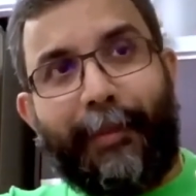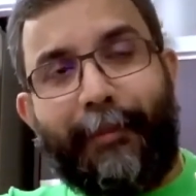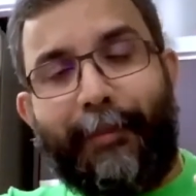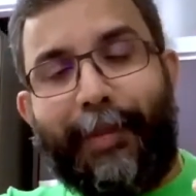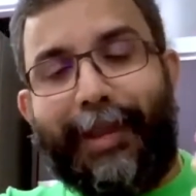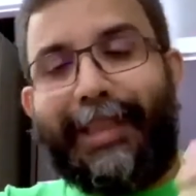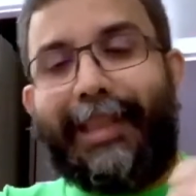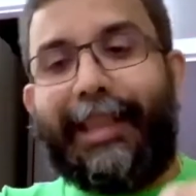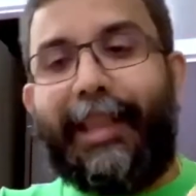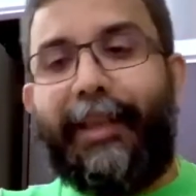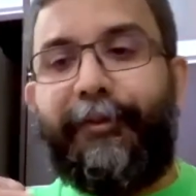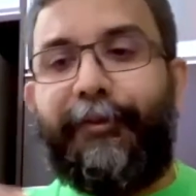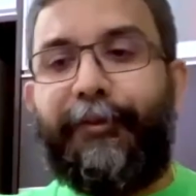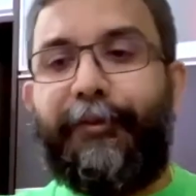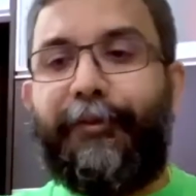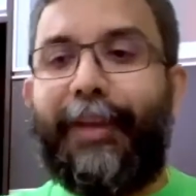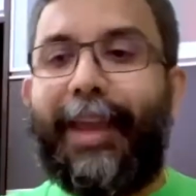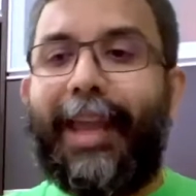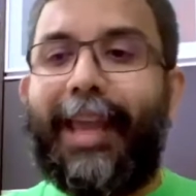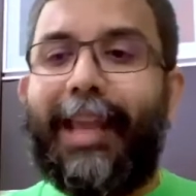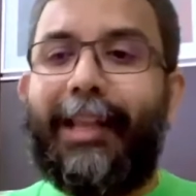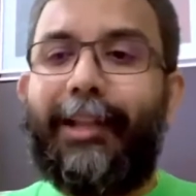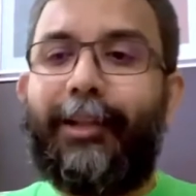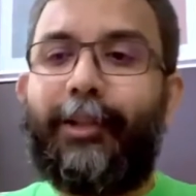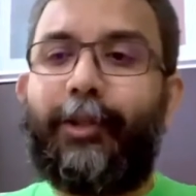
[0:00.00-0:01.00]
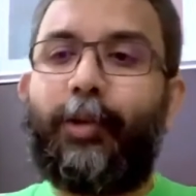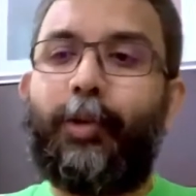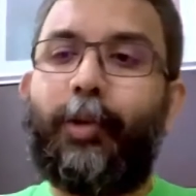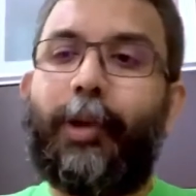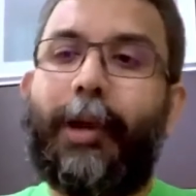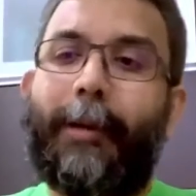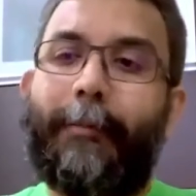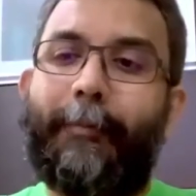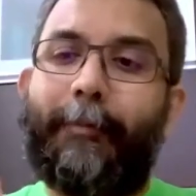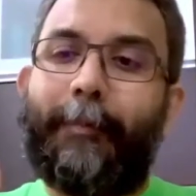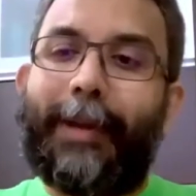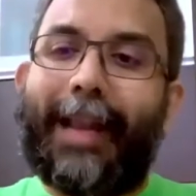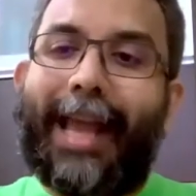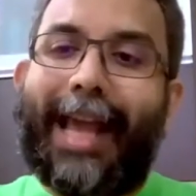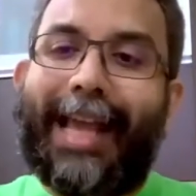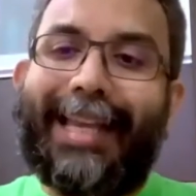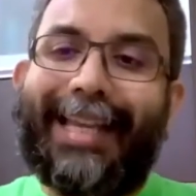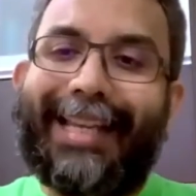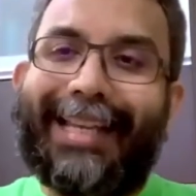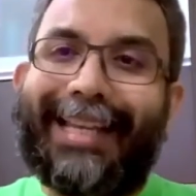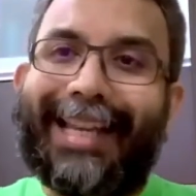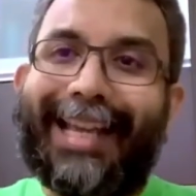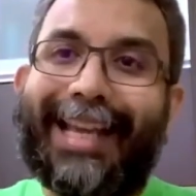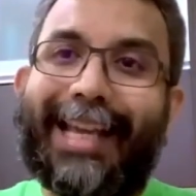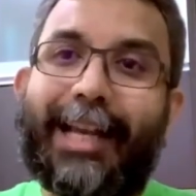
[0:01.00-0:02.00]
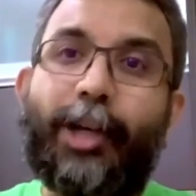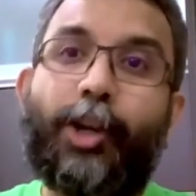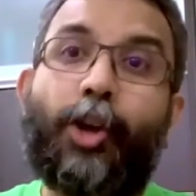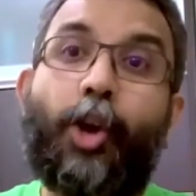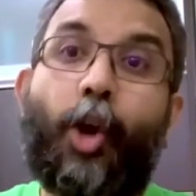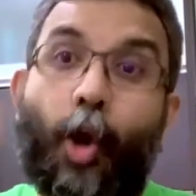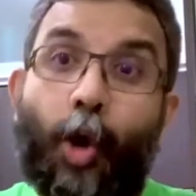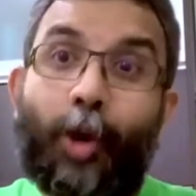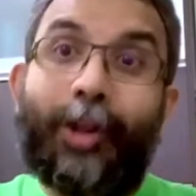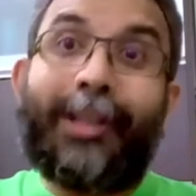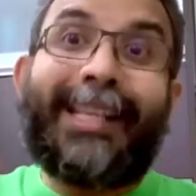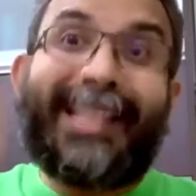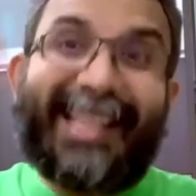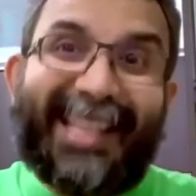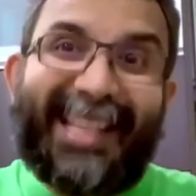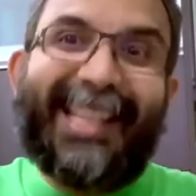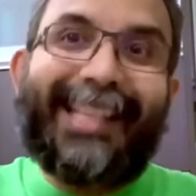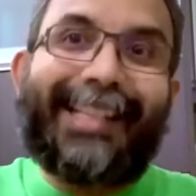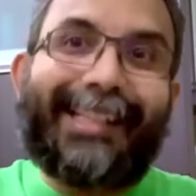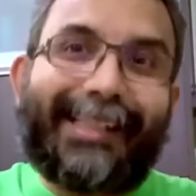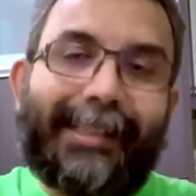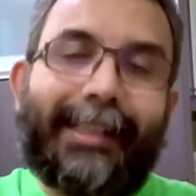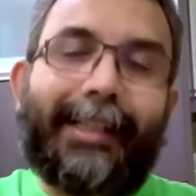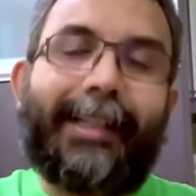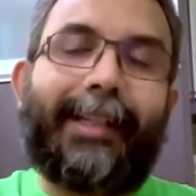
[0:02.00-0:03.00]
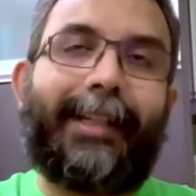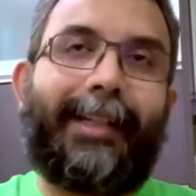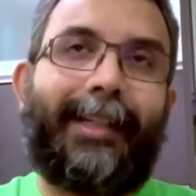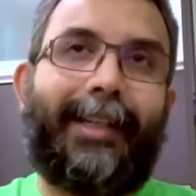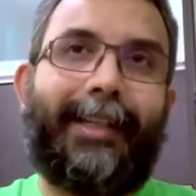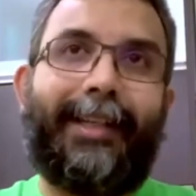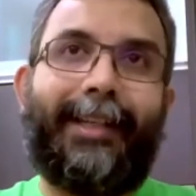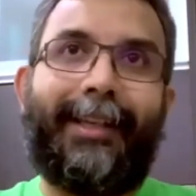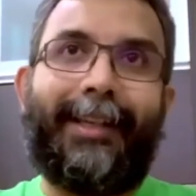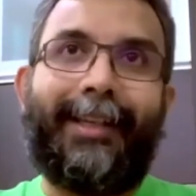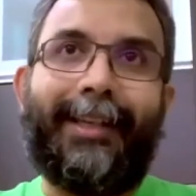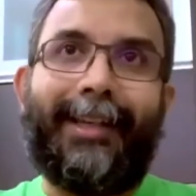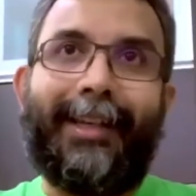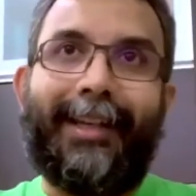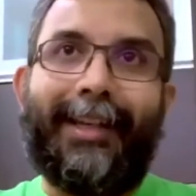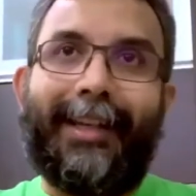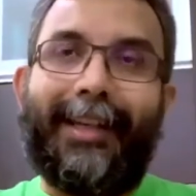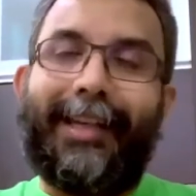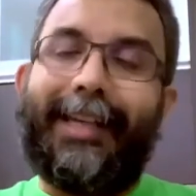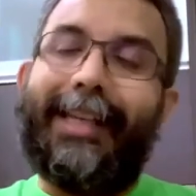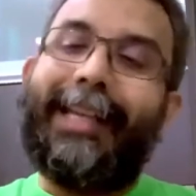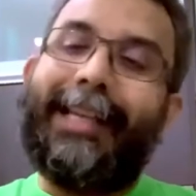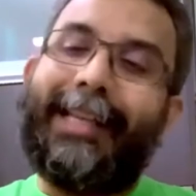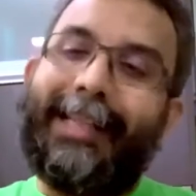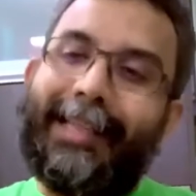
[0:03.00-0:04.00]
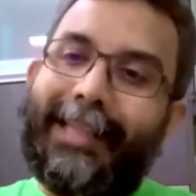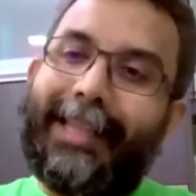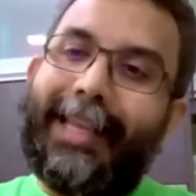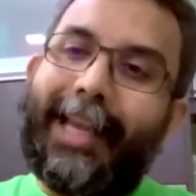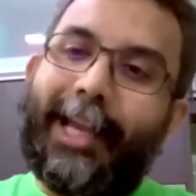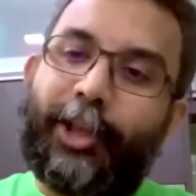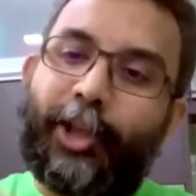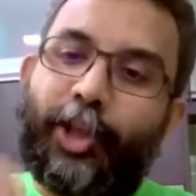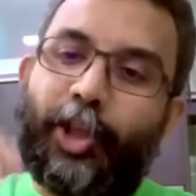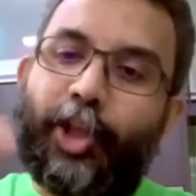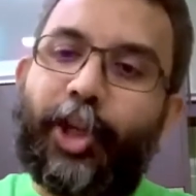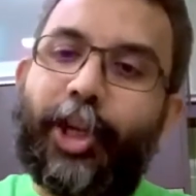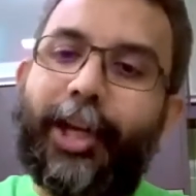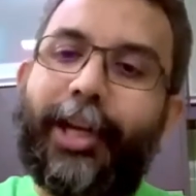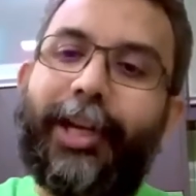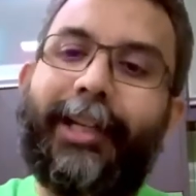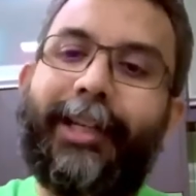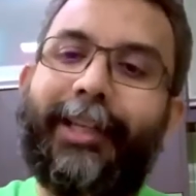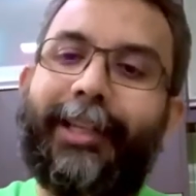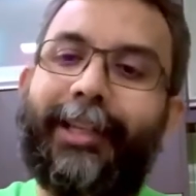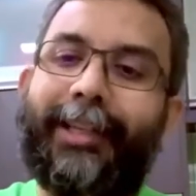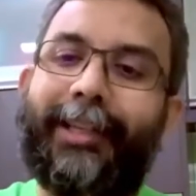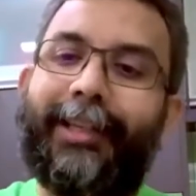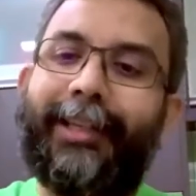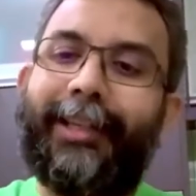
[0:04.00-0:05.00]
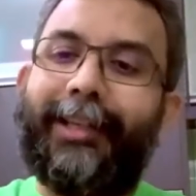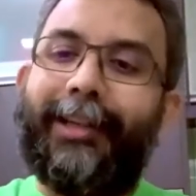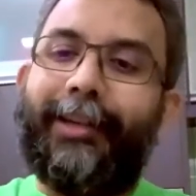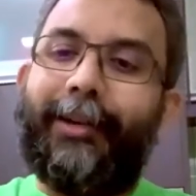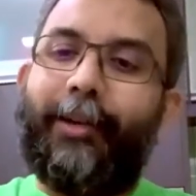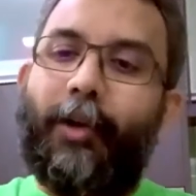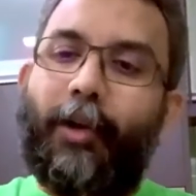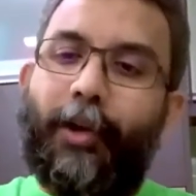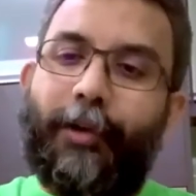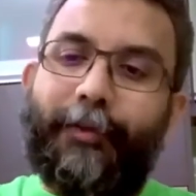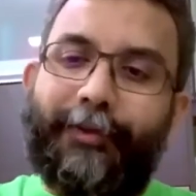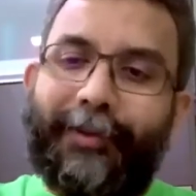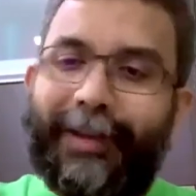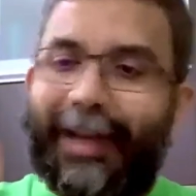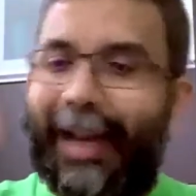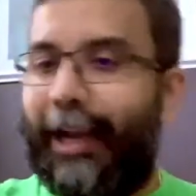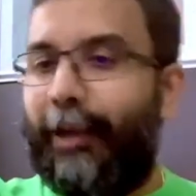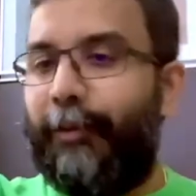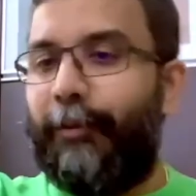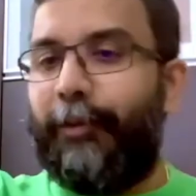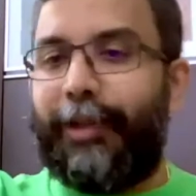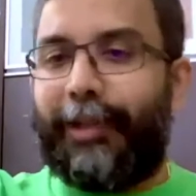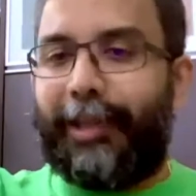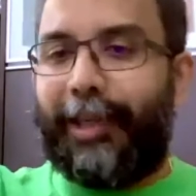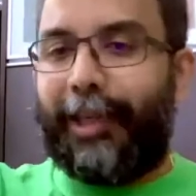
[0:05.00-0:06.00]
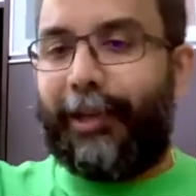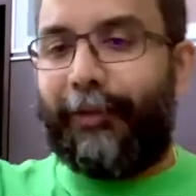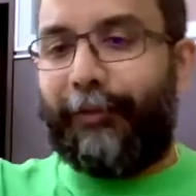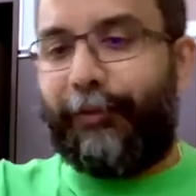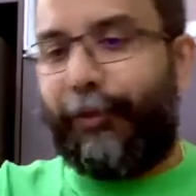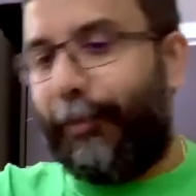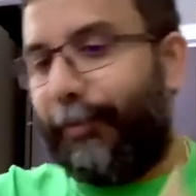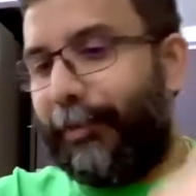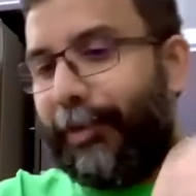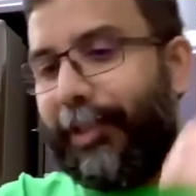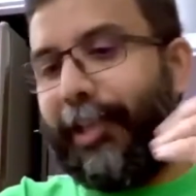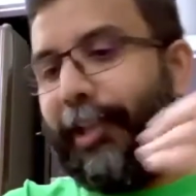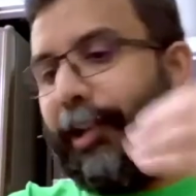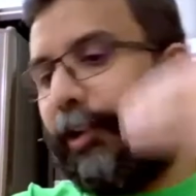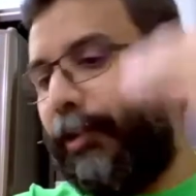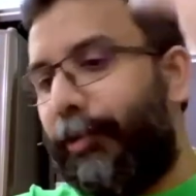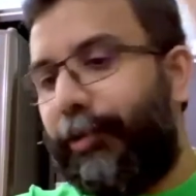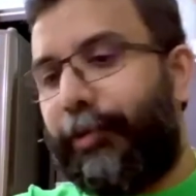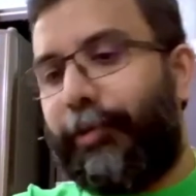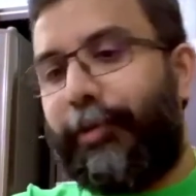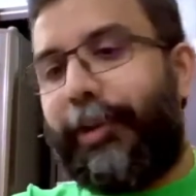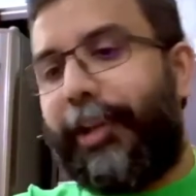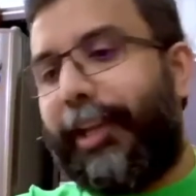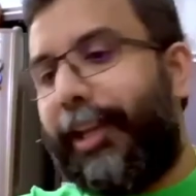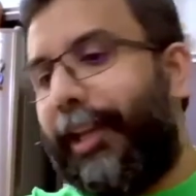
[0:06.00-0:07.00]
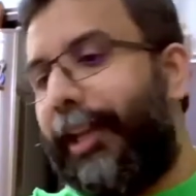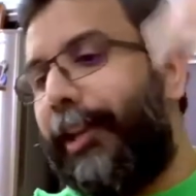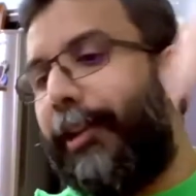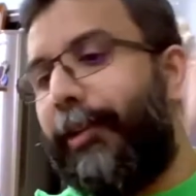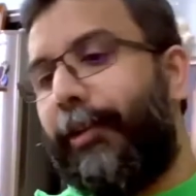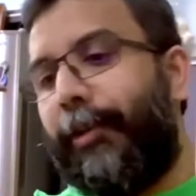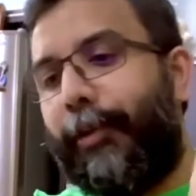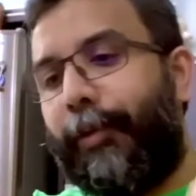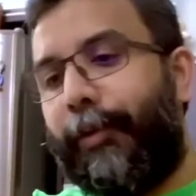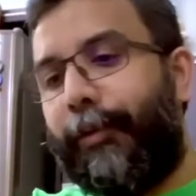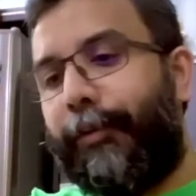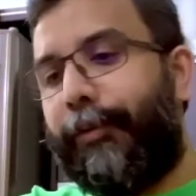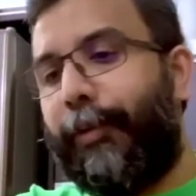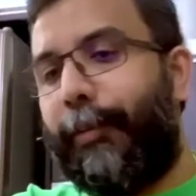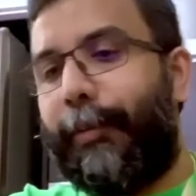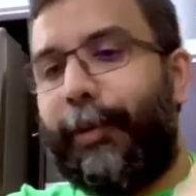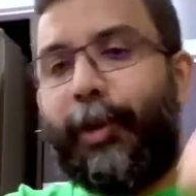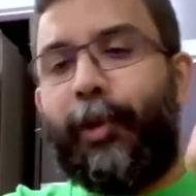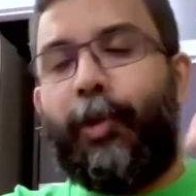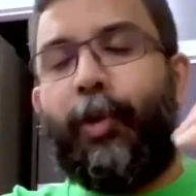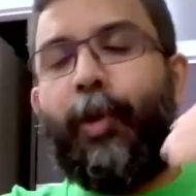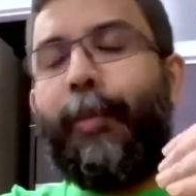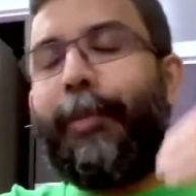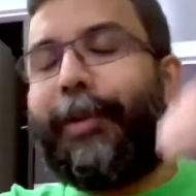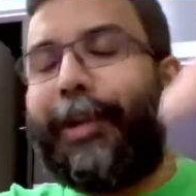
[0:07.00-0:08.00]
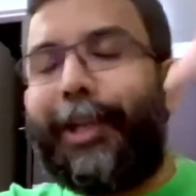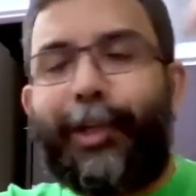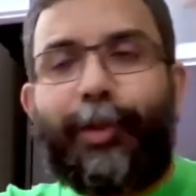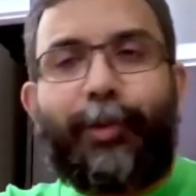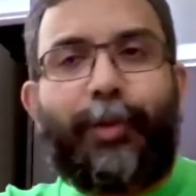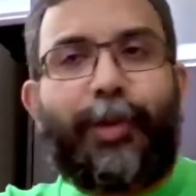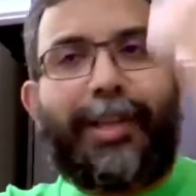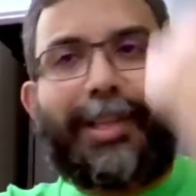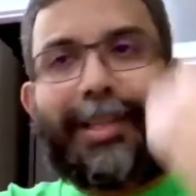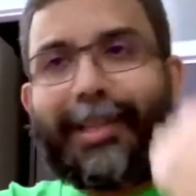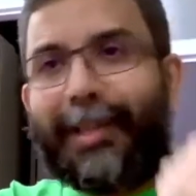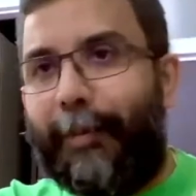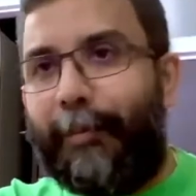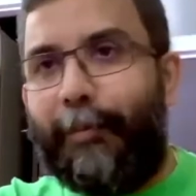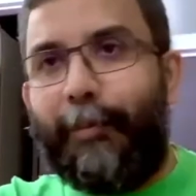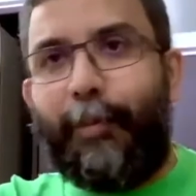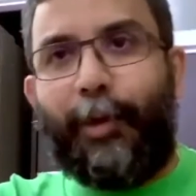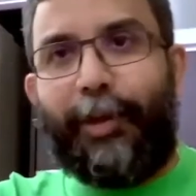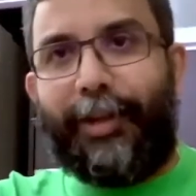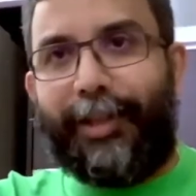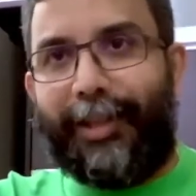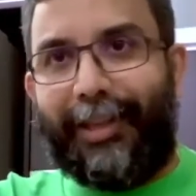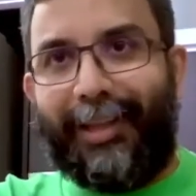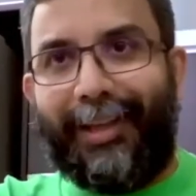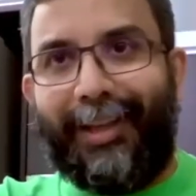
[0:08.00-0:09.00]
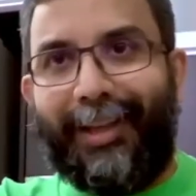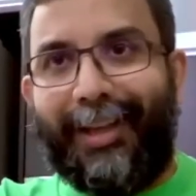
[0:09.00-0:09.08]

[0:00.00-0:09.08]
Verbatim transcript: but they fail to apply it consistently in their journey of networking from zero to hero, from a nobody to a somebody.